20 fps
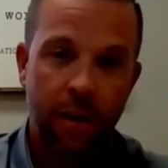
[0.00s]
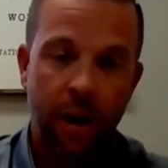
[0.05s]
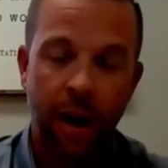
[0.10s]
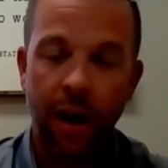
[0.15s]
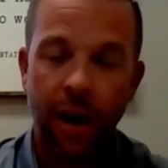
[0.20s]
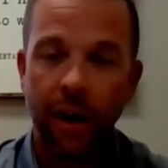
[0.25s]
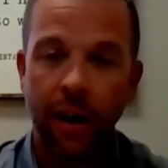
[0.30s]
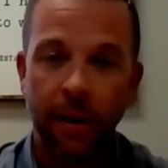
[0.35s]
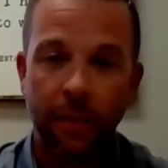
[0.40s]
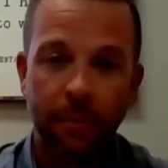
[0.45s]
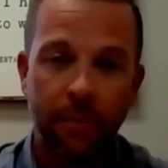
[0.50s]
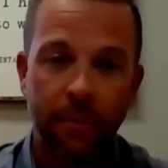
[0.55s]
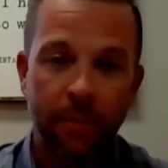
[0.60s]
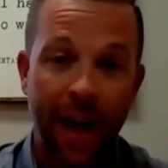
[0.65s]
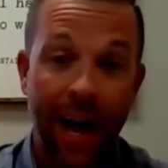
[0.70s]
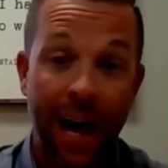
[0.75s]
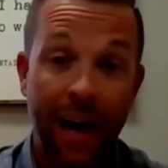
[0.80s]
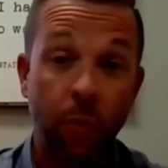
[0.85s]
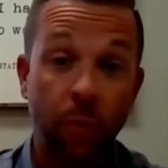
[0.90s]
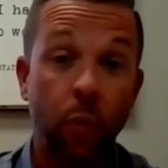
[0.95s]

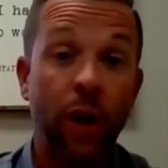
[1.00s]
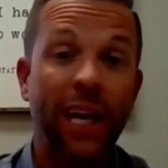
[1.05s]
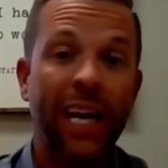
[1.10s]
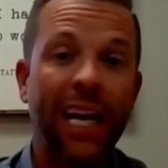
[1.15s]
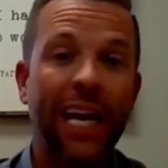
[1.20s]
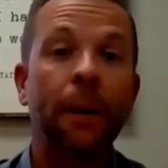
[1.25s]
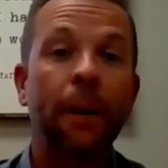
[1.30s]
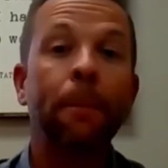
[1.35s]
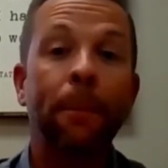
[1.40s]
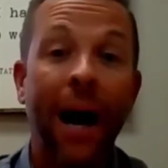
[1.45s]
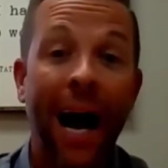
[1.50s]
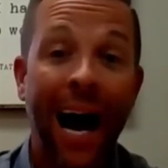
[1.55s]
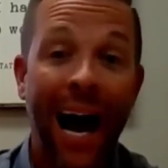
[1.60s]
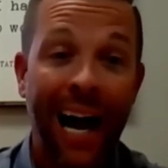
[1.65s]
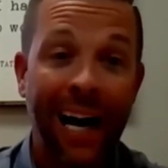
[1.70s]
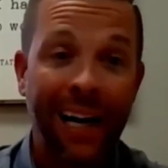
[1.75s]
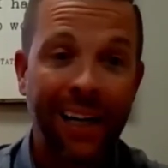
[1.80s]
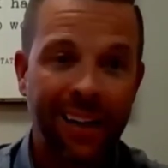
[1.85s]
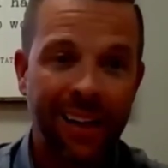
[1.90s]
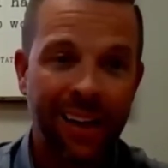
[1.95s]
that would
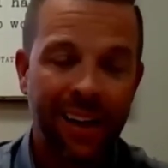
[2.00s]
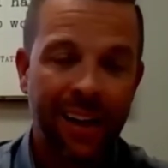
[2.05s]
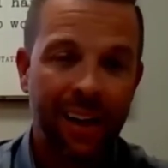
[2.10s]
impact